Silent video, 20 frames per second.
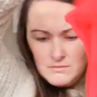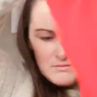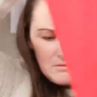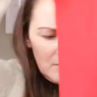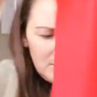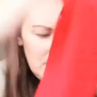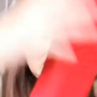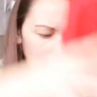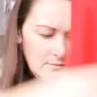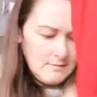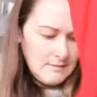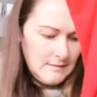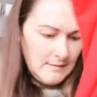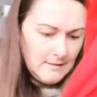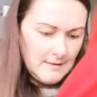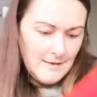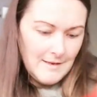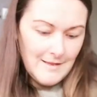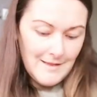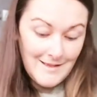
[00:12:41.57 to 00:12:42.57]
Aww.
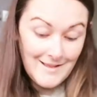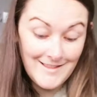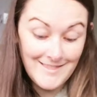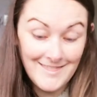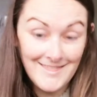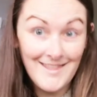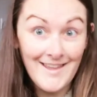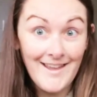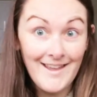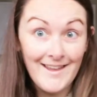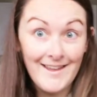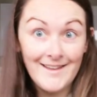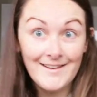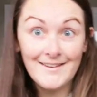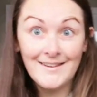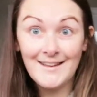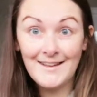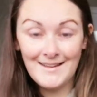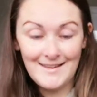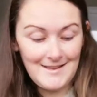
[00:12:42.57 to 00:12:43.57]
And
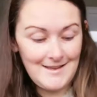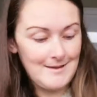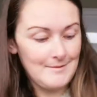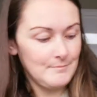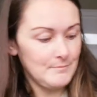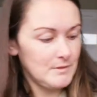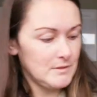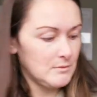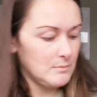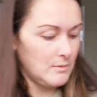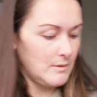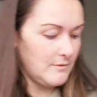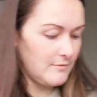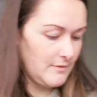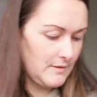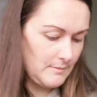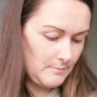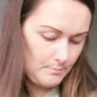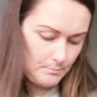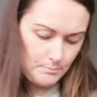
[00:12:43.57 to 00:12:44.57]
then it comes
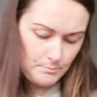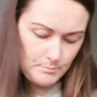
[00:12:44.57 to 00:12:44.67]
with a